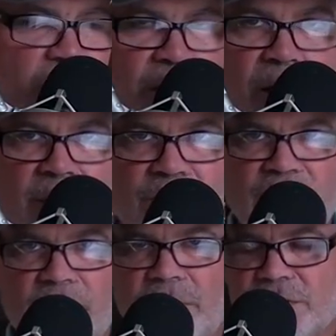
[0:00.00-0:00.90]
Now, I'm going to
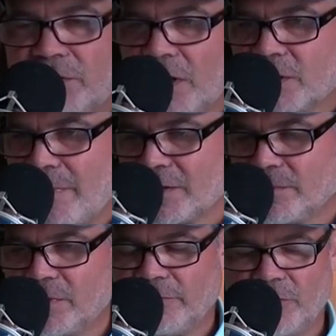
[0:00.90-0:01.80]
skip because he talks about
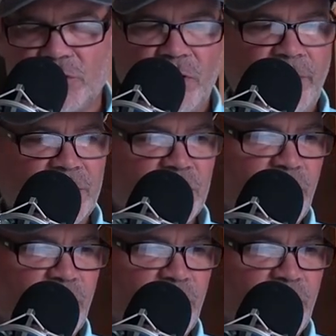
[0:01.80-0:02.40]
some different treatments he's